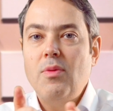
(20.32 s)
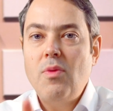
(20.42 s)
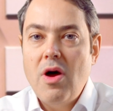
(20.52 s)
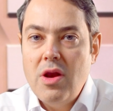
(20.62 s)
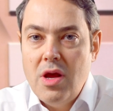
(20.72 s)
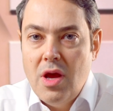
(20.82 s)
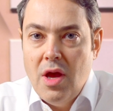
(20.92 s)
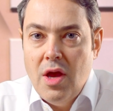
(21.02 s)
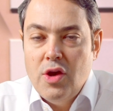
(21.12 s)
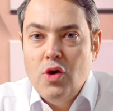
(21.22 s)
one,
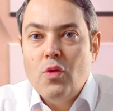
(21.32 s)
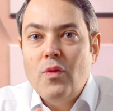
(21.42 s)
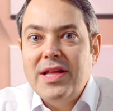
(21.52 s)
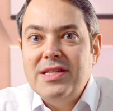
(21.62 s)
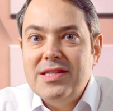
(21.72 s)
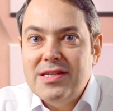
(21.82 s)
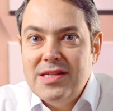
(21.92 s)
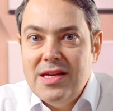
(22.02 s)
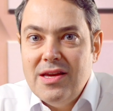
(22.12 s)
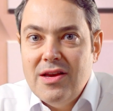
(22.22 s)
you already
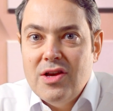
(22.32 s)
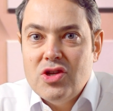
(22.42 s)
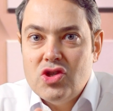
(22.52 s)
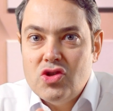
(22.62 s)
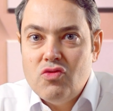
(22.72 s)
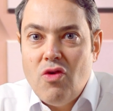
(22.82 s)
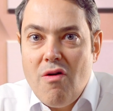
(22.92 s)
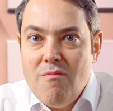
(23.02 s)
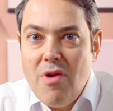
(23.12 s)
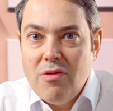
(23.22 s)
see
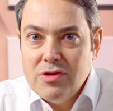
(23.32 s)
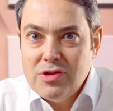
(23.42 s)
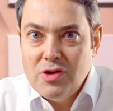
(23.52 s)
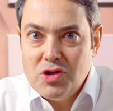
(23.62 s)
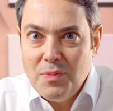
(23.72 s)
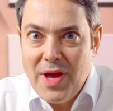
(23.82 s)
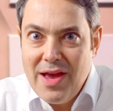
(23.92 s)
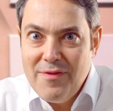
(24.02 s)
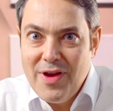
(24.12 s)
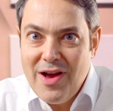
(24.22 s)
strong moral social
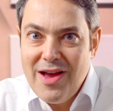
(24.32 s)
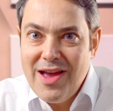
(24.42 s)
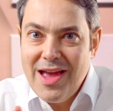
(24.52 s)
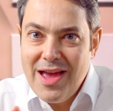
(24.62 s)
behavior